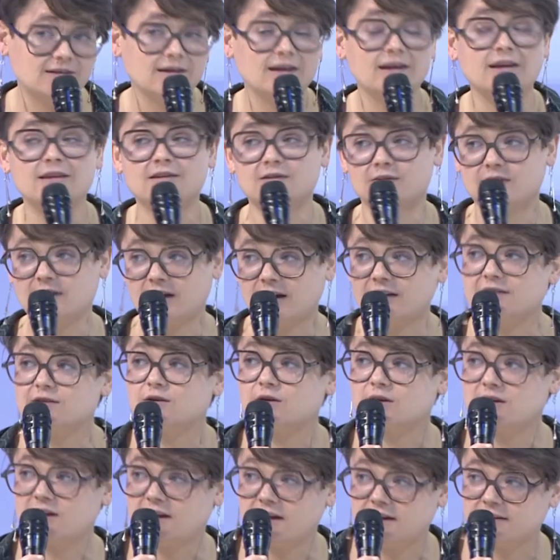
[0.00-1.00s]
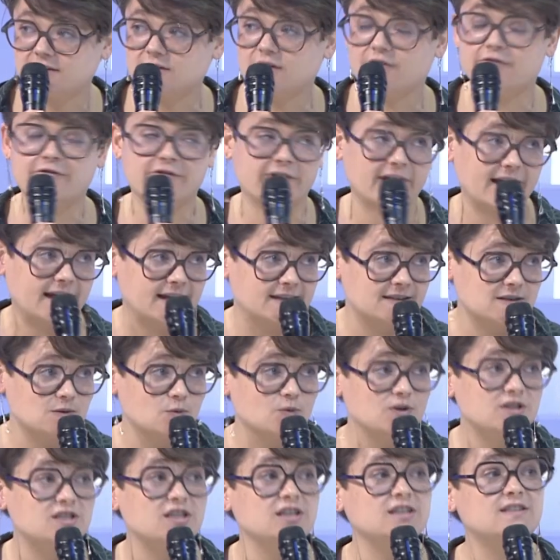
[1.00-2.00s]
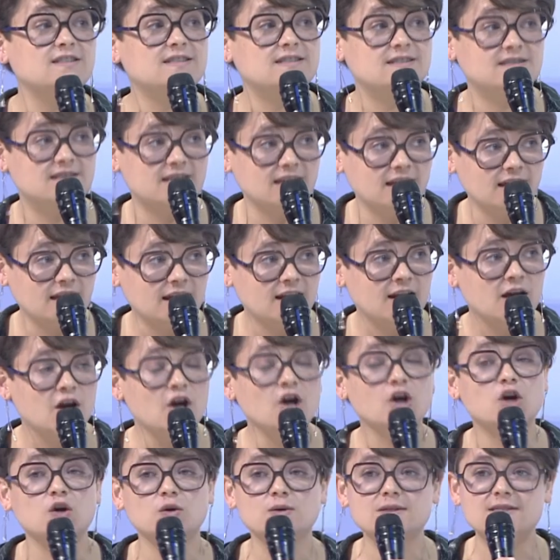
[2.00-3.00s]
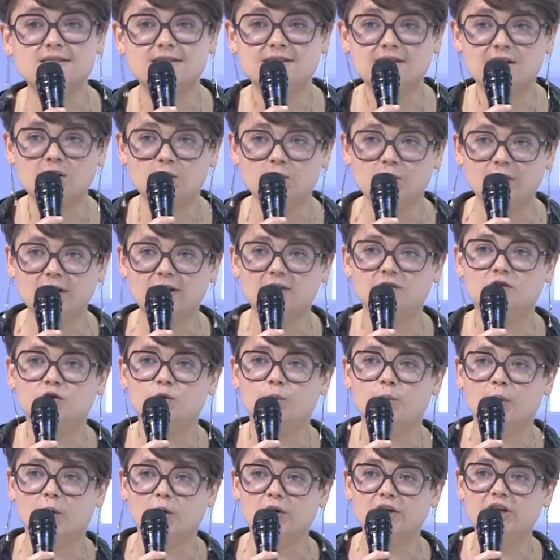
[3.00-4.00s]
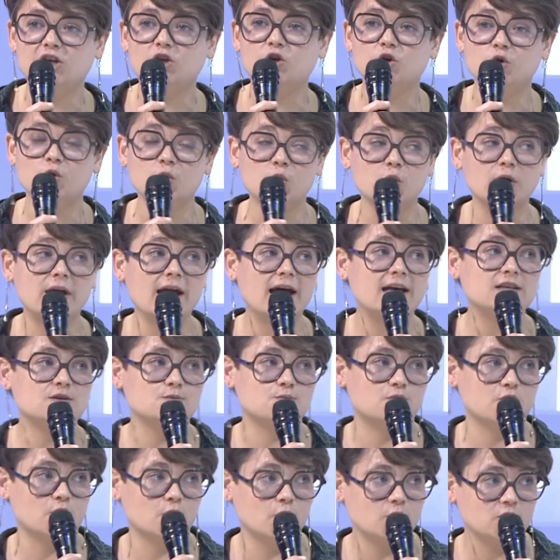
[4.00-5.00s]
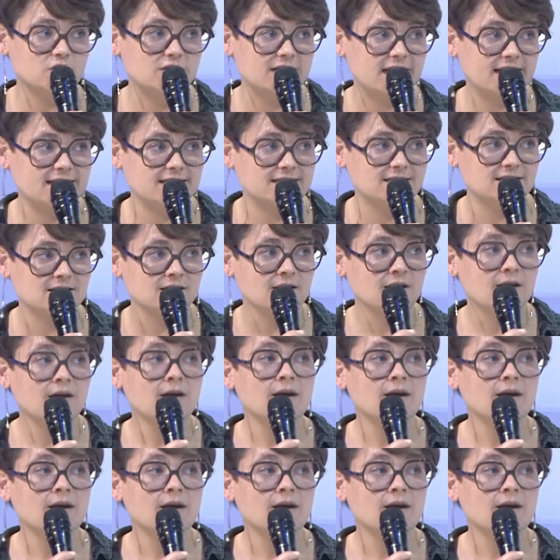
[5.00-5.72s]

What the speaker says: and it's that the case of France, which is still considering supporting new gas projects